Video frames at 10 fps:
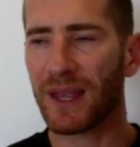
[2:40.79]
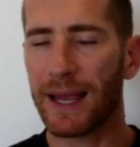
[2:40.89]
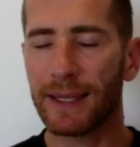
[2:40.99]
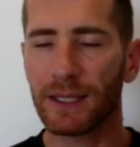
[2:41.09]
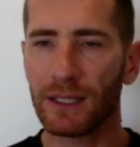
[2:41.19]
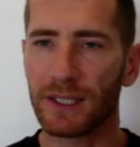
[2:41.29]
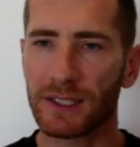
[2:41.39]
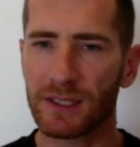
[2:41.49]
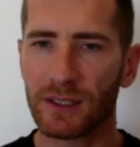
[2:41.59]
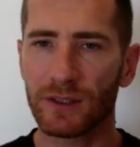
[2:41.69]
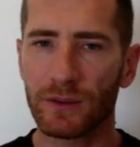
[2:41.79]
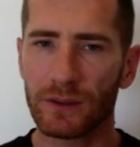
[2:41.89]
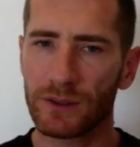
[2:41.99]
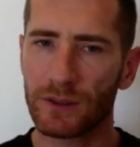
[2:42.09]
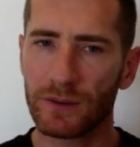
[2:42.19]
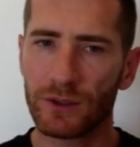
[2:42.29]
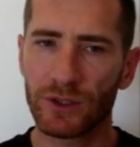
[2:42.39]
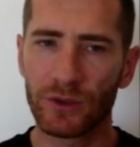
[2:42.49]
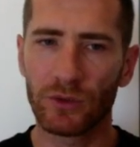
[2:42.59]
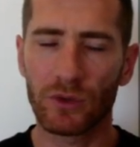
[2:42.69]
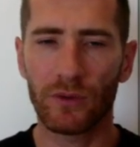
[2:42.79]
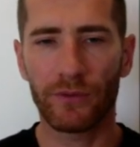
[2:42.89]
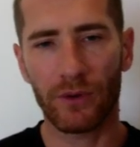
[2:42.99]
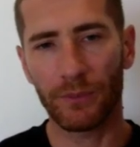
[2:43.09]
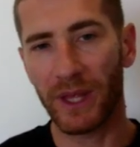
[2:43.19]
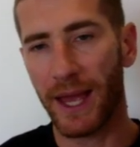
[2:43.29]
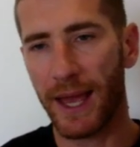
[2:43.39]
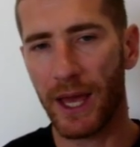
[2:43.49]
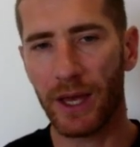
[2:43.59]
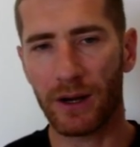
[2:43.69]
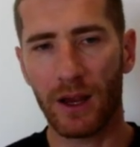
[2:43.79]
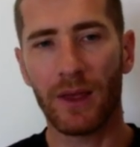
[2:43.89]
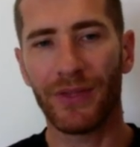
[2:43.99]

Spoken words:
analysts took from the air.